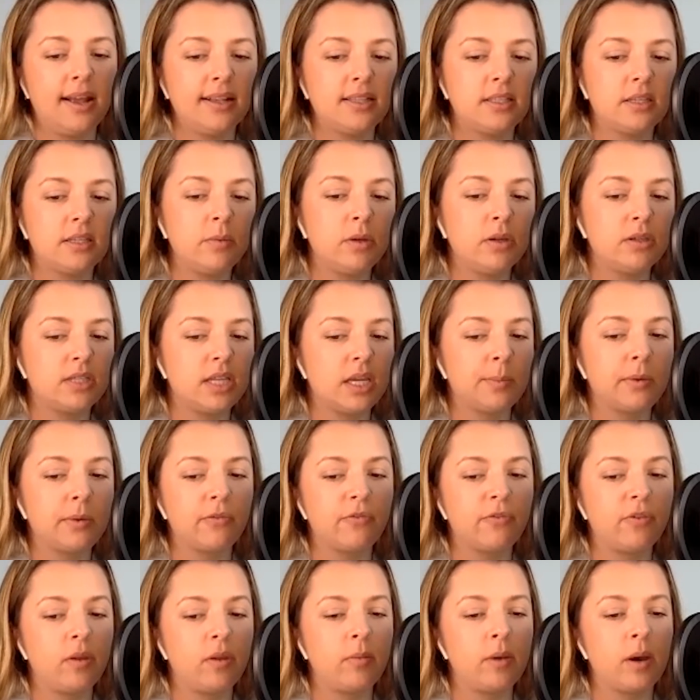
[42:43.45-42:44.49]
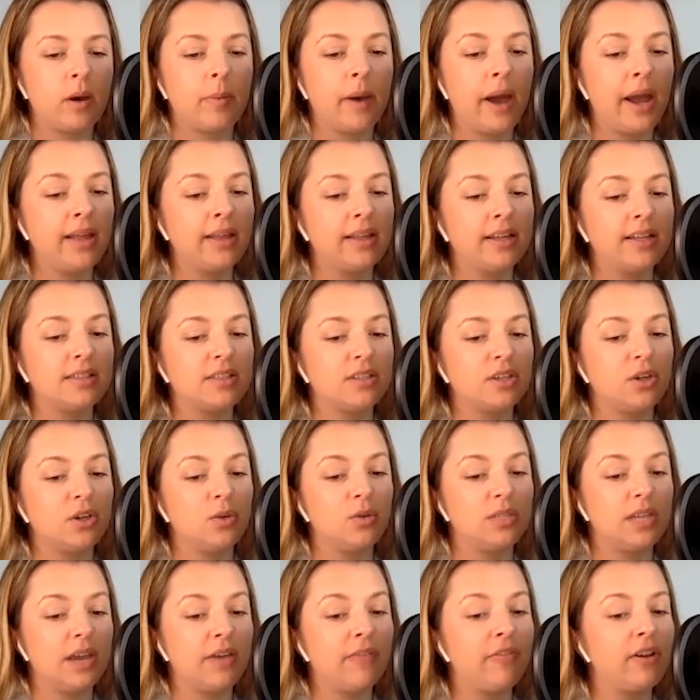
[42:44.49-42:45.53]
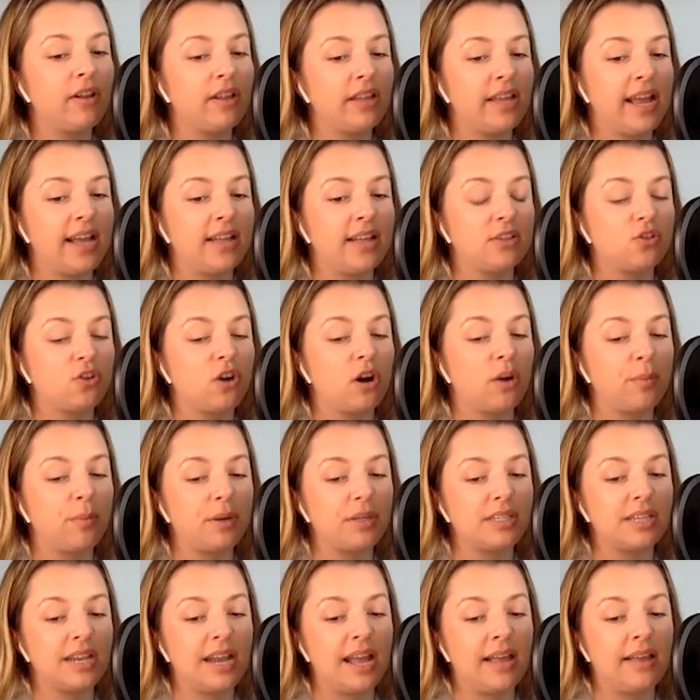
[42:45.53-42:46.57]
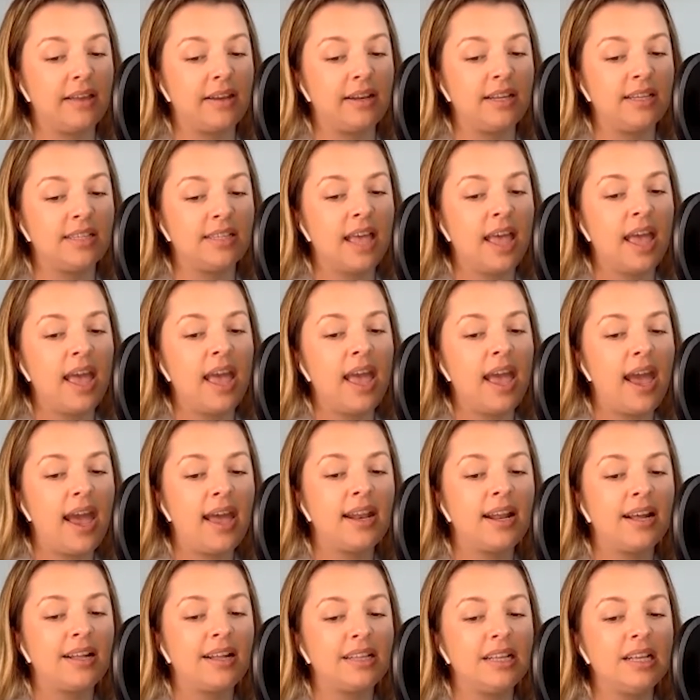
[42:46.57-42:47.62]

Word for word: It's a museum of female pilots who definitely had strong personalities, and mm.